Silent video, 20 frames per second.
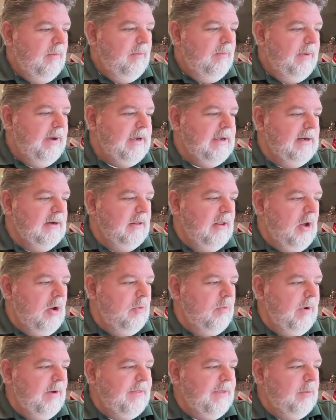But getting
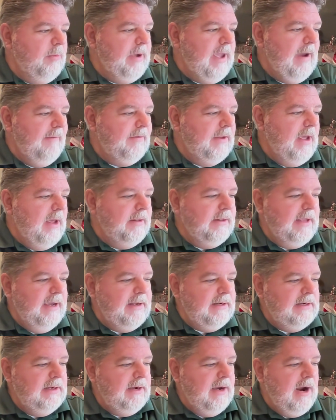along with it, we have
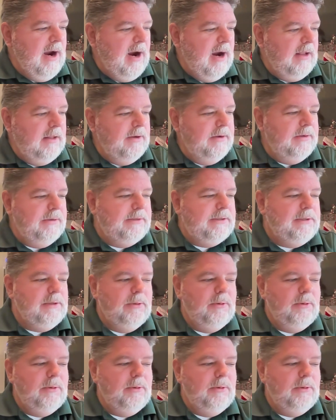Landon Collins,